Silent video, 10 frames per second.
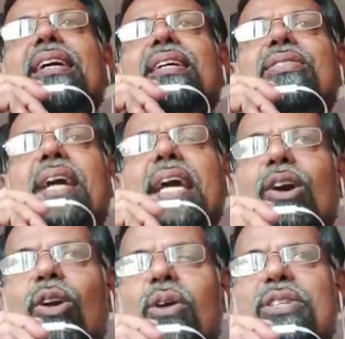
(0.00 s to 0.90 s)

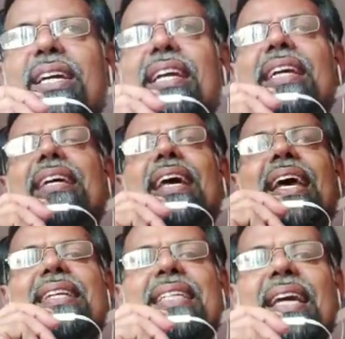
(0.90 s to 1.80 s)
psychologically,
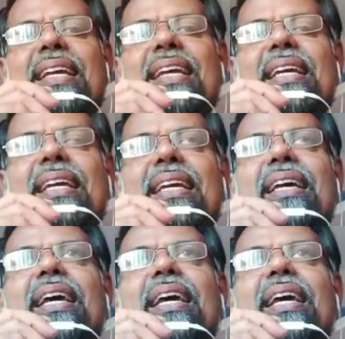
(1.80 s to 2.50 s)
technically,